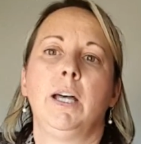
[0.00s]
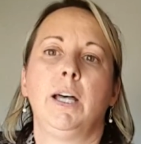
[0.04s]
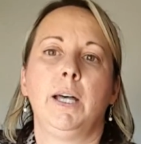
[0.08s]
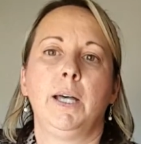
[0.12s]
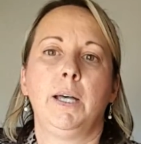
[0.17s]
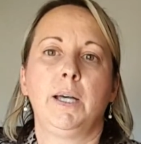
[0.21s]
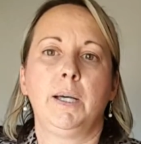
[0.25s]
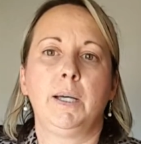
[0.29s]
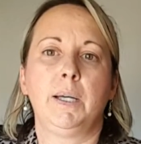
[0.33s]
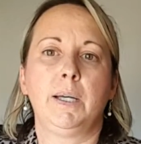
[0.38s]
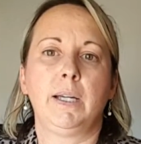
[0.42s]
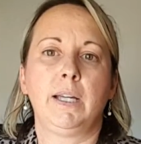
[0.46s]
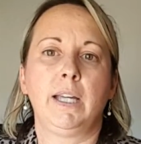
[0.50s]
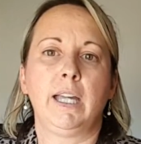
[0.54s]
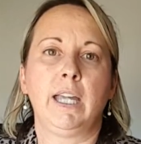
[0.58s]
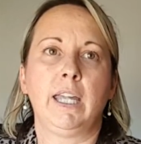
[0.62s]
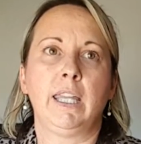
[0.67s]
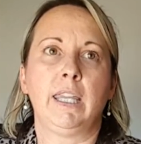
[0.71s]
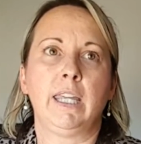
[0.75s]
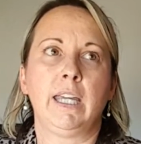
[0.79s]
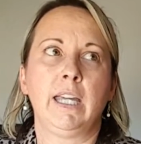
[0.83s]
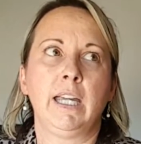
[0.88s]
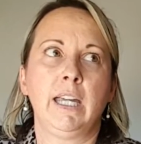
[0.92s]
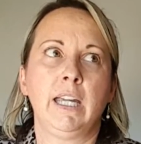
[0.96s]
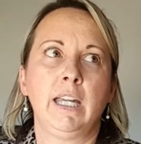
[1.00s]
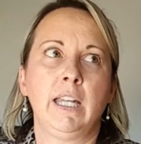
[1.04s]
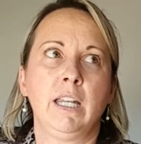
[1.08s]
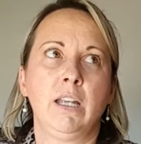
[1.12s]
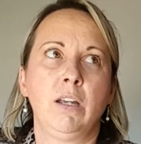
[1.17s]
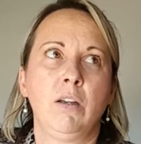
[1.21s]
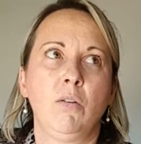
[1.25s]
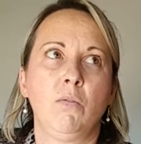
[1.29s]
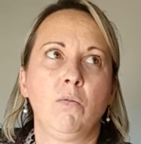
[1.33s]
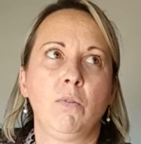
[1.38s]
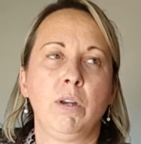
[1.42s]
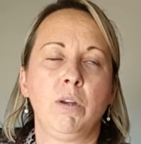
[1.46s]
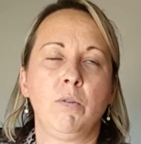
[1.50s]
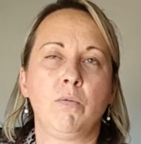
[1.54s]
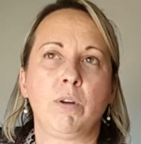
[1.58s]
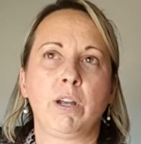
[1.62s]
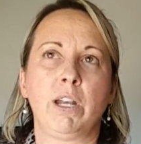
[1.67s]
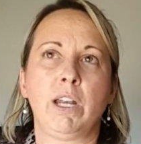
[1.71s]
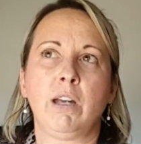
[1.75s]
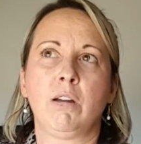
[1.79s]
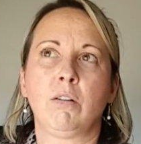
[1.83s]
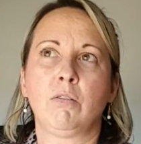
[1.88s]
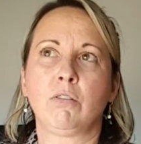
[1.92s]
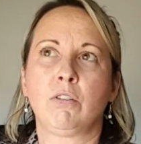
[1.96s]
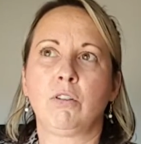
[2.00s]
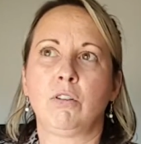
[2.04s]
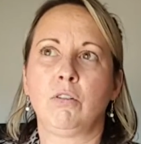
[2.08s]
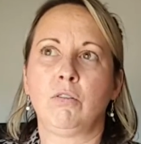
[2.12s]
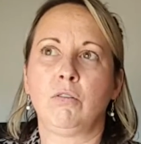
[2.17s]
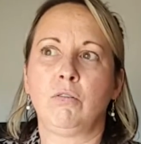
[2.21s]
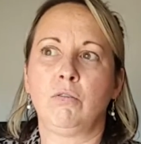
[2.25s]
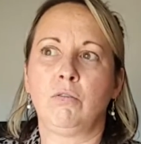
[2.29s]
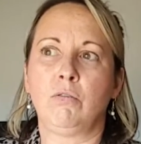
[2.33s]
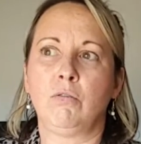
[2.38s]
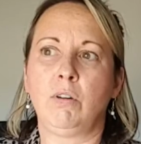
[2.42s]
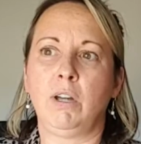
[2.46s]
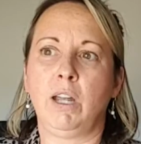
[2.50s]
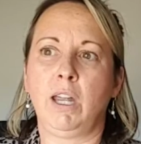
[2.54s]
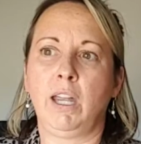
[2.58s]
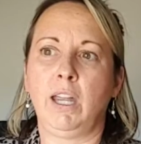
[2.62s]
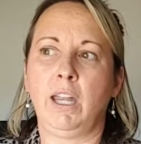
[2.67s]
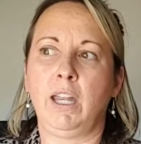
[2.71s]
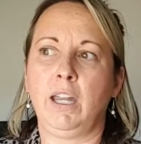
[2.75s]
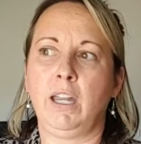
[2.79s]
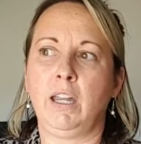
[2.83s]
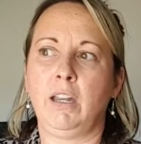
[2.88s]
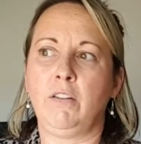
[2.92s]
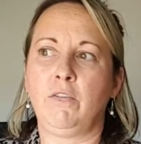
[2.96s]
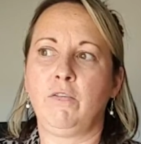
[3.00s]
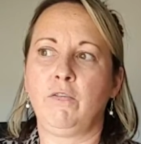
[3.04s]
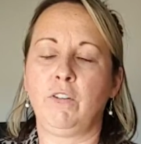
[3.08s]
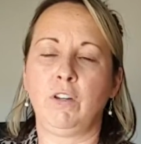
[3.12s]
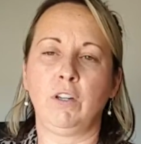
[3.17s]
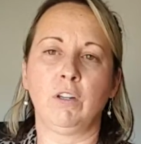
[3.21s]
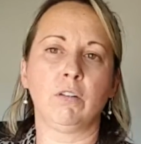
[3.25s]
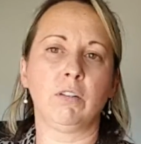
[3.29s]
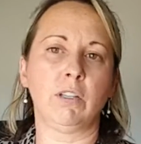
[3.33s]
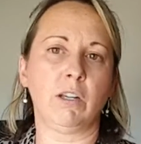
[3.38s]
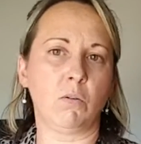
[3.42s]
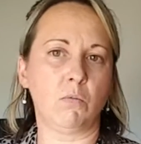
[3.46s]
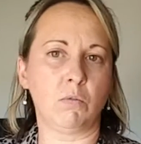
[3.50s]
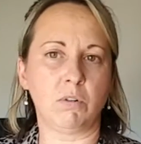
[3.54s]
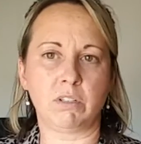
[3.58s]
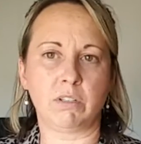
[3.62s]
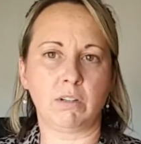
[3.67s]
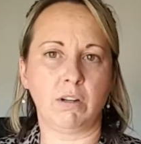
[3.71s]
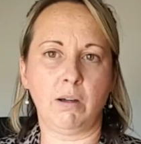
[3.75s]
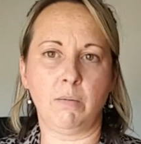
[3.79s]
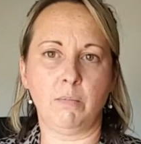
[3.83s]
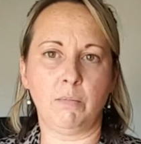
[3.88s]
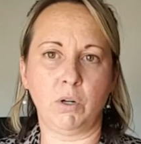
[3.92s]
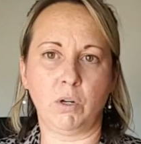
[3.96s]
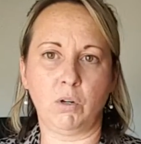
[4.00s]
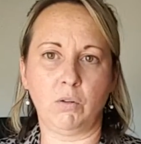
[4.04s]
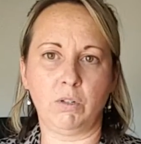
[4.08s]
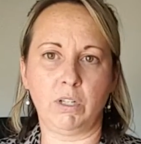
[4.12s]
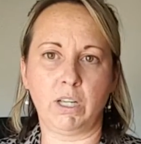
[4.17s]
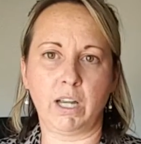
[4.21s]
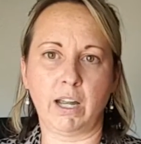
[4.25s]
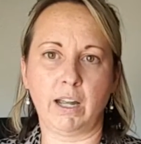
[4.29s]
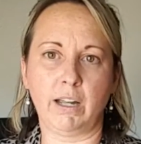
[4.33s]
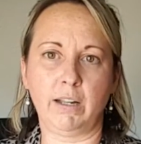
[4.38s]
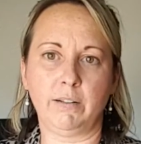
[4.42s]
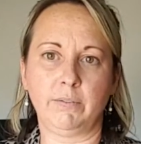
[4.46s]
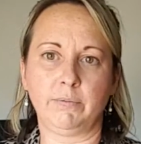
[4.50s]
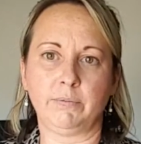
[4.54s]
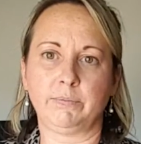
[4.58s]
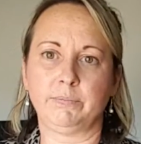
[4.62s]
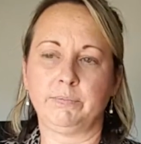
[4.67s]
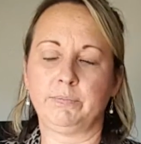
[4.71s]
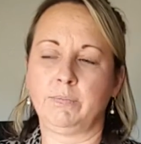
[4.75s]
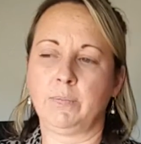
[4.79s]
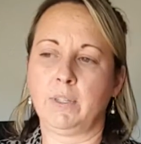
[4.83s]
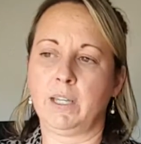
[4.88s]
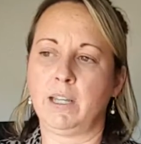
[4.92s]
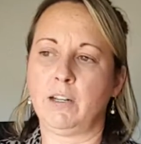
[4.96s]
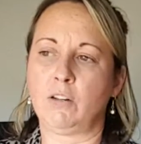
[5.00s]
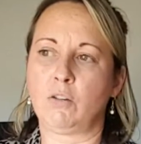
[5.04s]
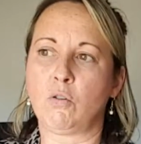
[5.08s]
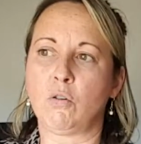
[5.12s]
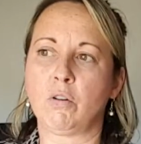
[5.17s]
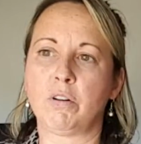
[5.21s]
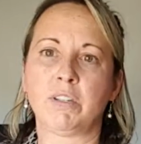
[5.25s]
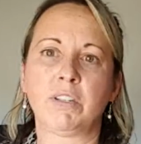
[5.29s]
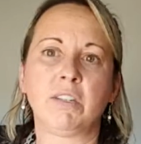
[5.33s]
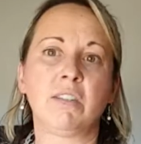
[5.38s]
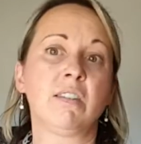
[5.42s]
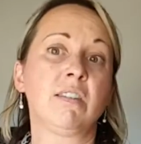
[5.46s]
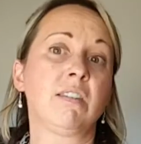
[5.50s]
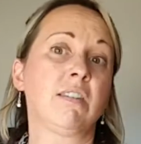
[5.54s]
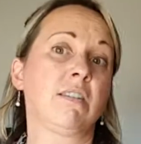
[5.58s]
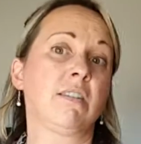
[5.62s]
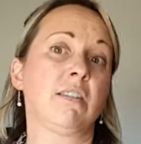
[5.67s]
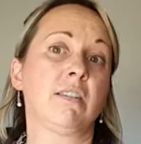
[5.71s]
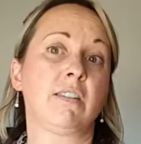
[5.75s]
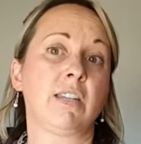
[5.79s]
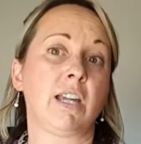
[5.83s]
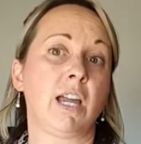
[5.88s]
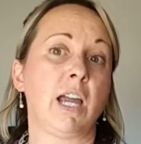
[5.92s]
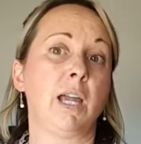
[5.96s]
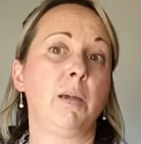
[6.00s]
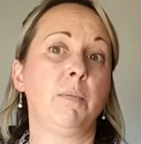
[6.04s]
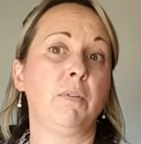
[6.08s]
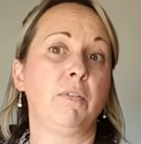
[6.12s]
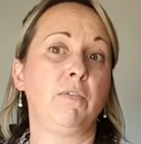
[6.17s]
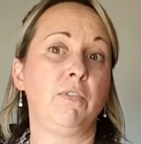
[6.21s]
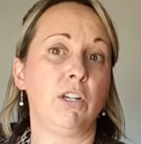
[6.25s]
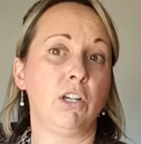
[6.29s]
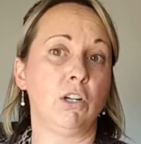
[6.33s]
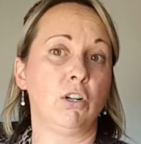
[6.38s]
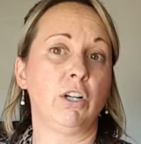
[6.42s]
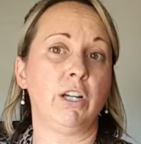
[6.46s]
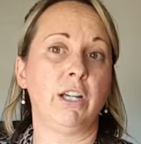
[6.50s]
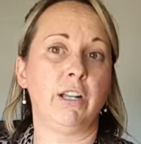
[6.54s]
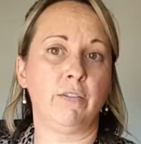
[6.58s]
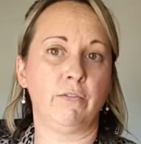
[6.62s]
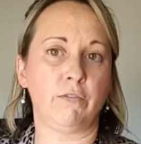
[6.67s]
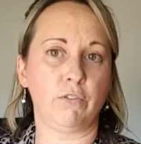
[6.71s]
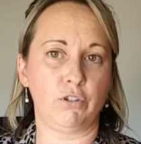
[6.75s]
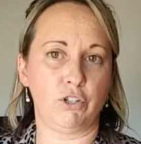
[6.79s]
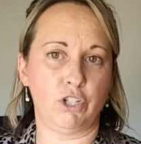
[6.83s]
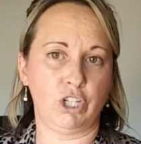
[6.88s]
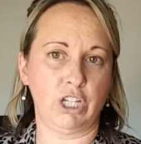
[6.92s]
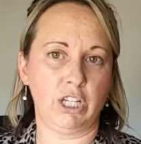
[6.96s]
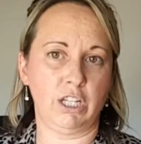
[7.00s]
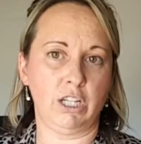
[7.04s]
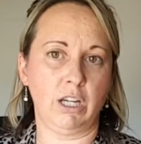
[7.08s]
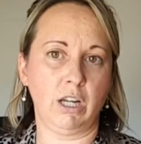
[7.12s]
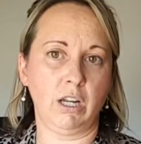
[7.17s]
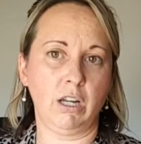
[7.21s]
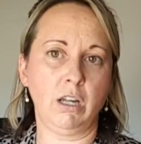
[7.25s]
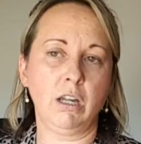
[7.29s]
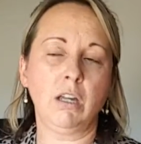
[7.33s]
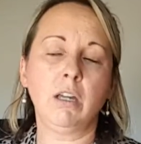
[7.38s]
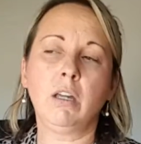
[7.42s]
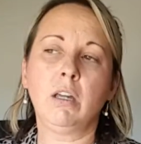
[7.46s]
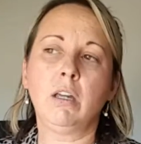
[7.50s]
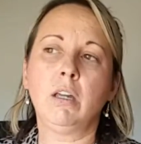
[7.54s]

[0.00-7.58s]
And then we went out to a field that was not mowed yet. And of course, this is the time of year in Virginia